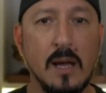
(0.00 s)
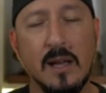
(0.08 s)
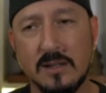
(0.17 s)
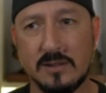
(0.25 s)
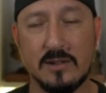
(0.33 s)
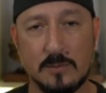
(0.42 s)

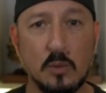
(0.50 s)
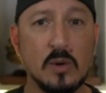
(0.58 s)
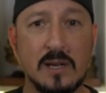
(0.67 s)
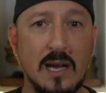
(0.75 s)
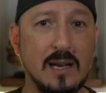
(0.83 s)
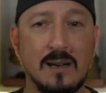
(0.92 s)
So this
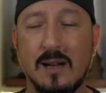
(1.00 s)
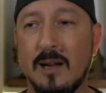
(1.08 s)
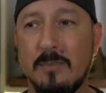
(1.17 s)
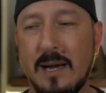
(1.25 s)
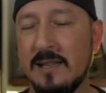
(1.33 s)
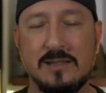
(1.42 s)
morning I got
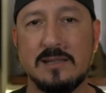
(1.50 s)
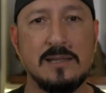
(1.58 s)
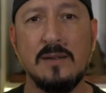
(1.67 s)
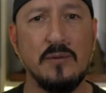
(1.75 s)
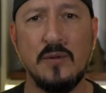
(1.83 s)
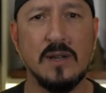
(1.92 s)
up, I just
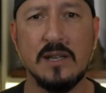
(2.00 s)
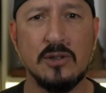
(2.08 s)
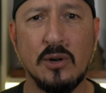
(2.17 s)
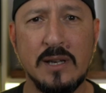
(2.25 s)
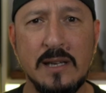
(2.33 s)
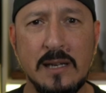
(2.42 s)
didn't feel like
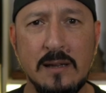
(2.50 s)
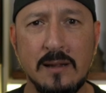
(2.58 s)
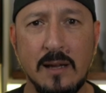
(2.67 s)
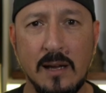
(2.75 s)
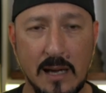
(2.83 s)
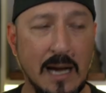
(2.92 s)
cooking anything.